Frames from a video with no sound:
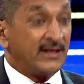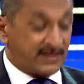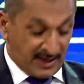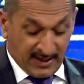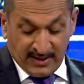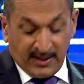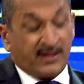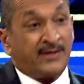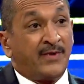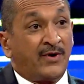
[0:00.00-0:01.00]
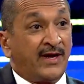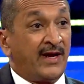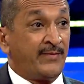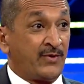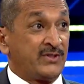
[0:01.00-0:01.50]
head. And it hit him on the
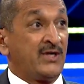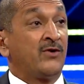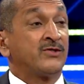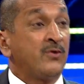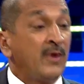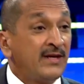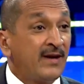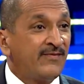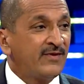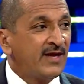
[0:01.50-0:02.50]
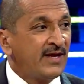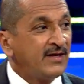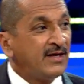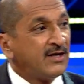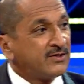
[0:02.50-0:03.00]
hand because he also went up for the
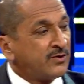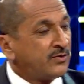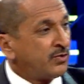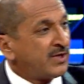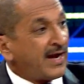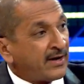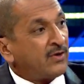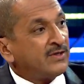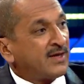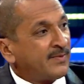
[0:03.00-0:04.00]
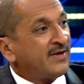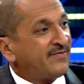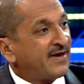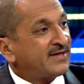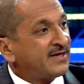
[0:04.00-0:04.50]
header. So would eye contact be a
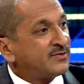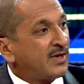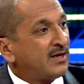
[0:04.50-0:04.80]
factor as